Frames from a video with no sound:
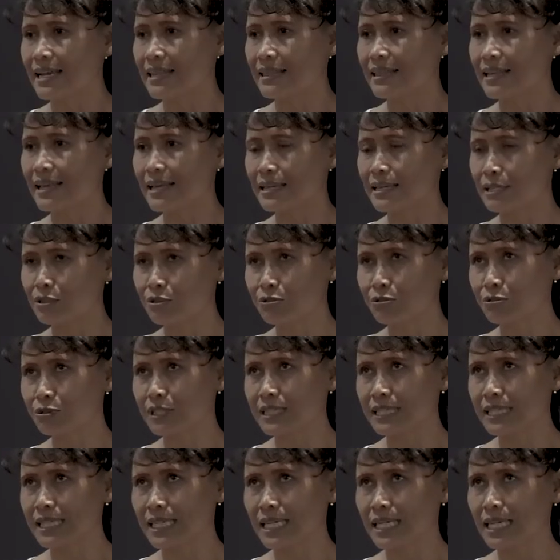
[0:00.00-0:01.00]
They do
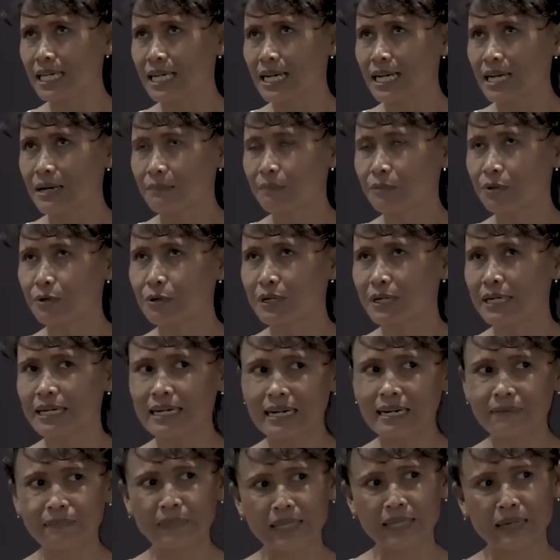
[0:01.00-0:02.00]
the
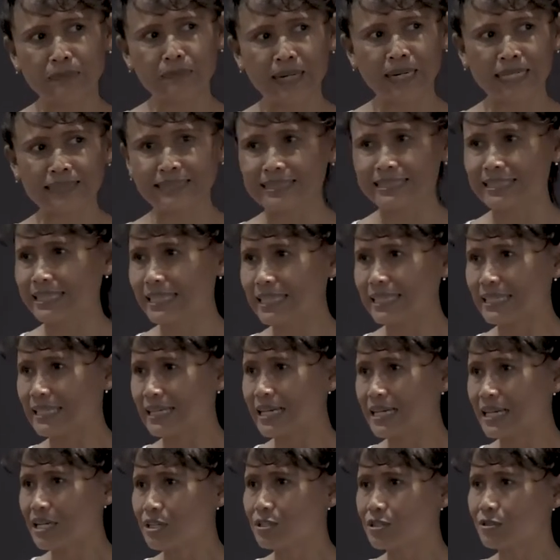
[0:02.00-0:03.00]
program the batik,
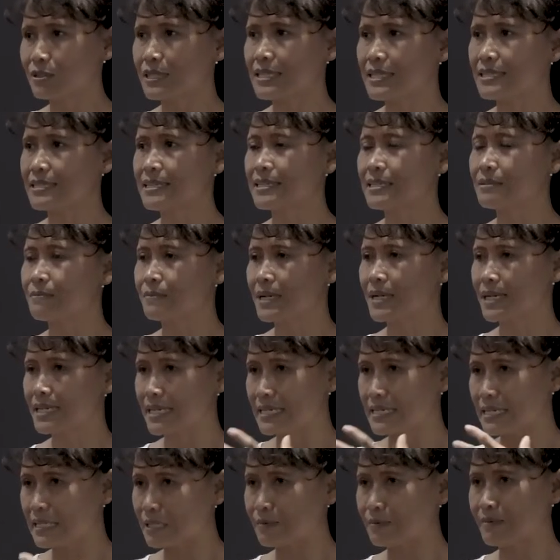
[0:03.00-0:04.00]
so this is my
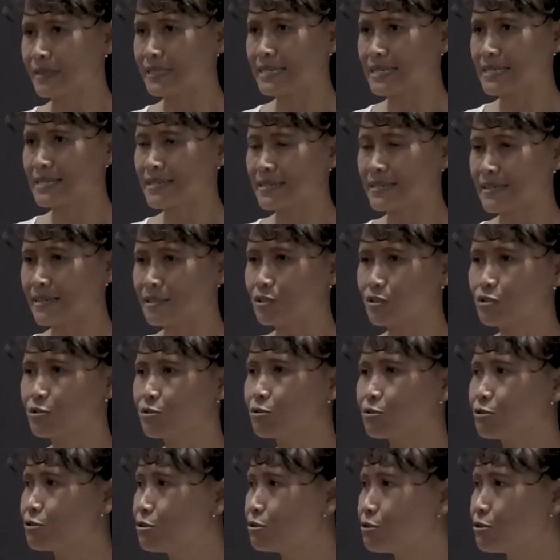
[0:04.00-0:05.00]
inspiration
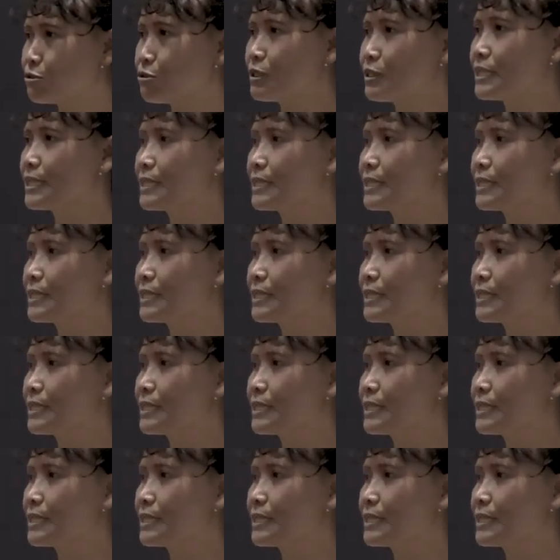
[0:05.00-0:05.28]
to do